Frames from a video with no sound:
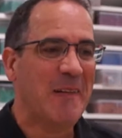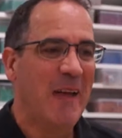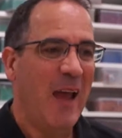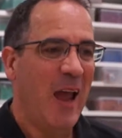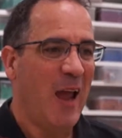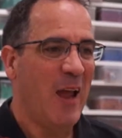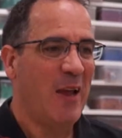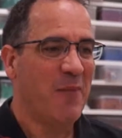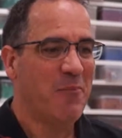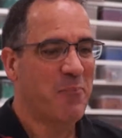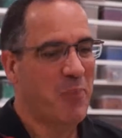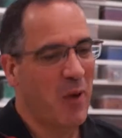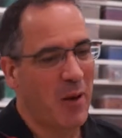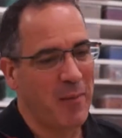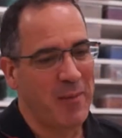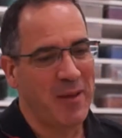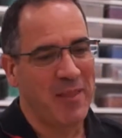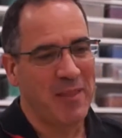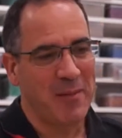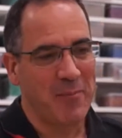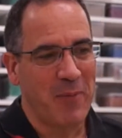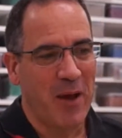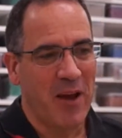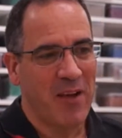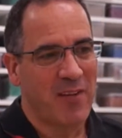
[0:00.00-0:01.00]
And probably
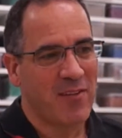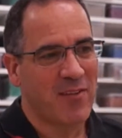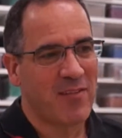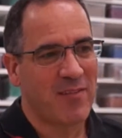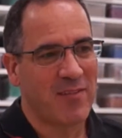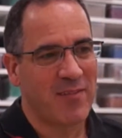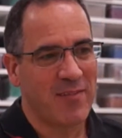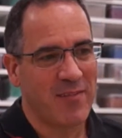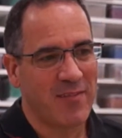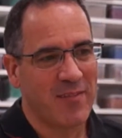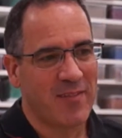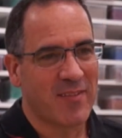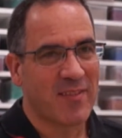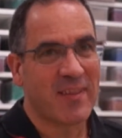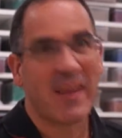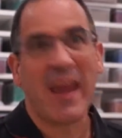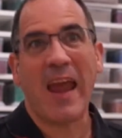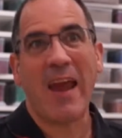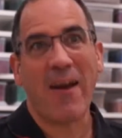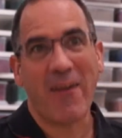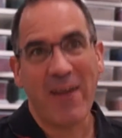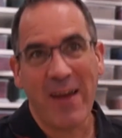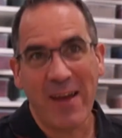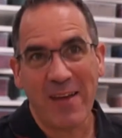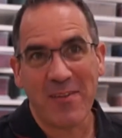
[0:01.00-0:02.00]
the most
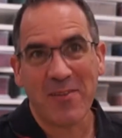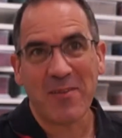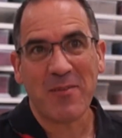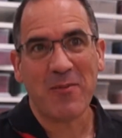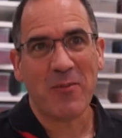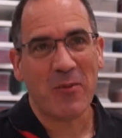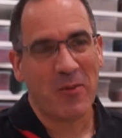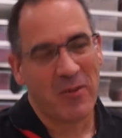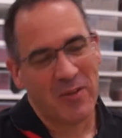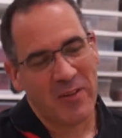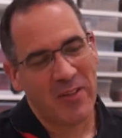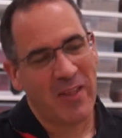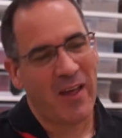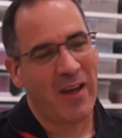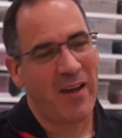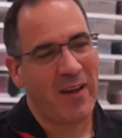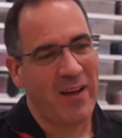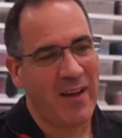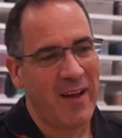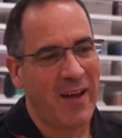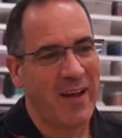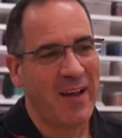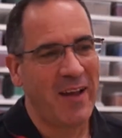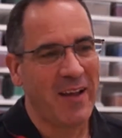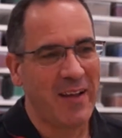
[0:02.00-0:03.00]
scariest,
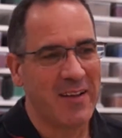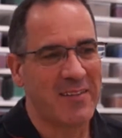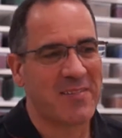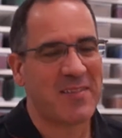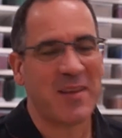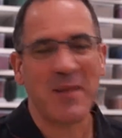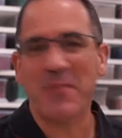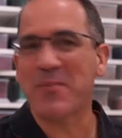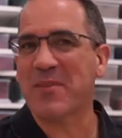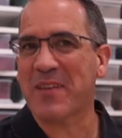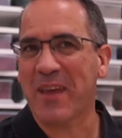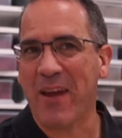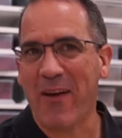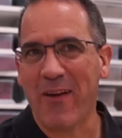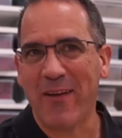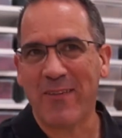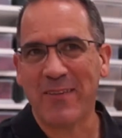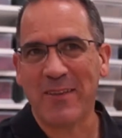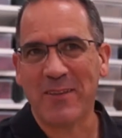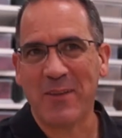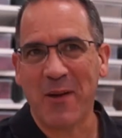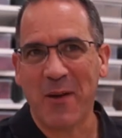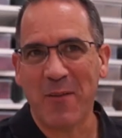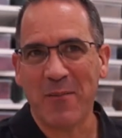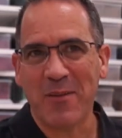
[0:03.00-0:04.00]
although it seemed scary at
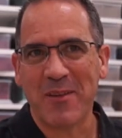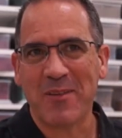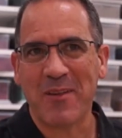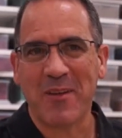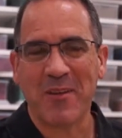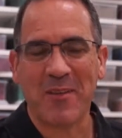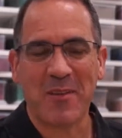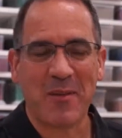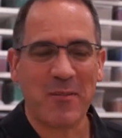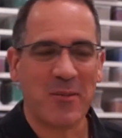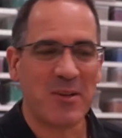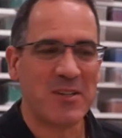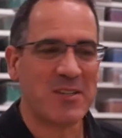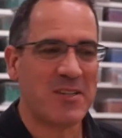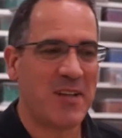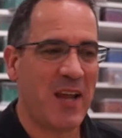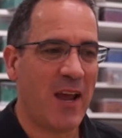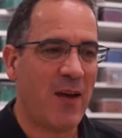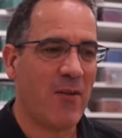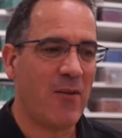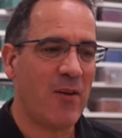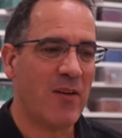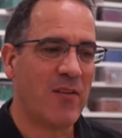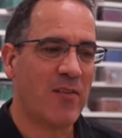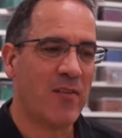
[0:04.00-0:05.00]
the time, but it's not so much
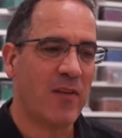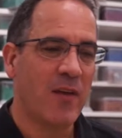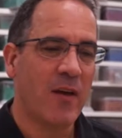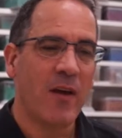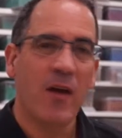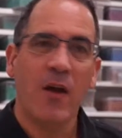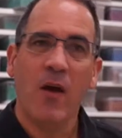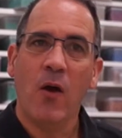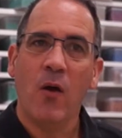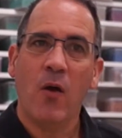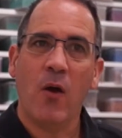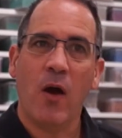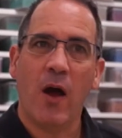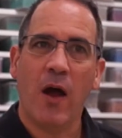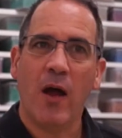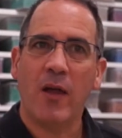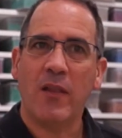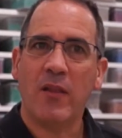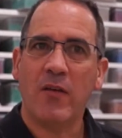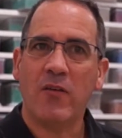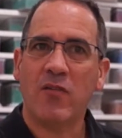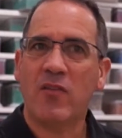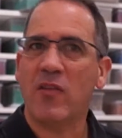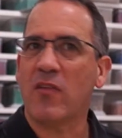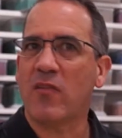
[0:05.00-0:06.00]
now, was
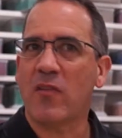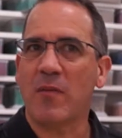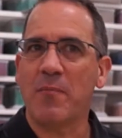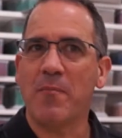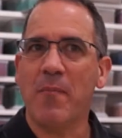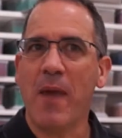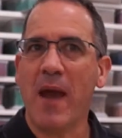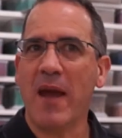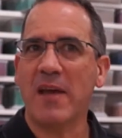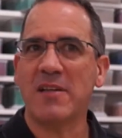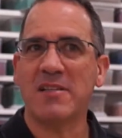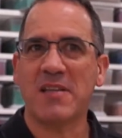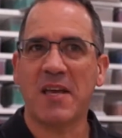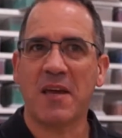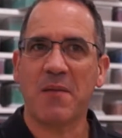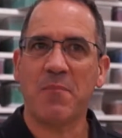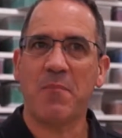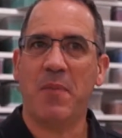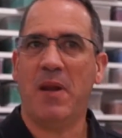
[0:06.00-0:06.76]
there was this amazing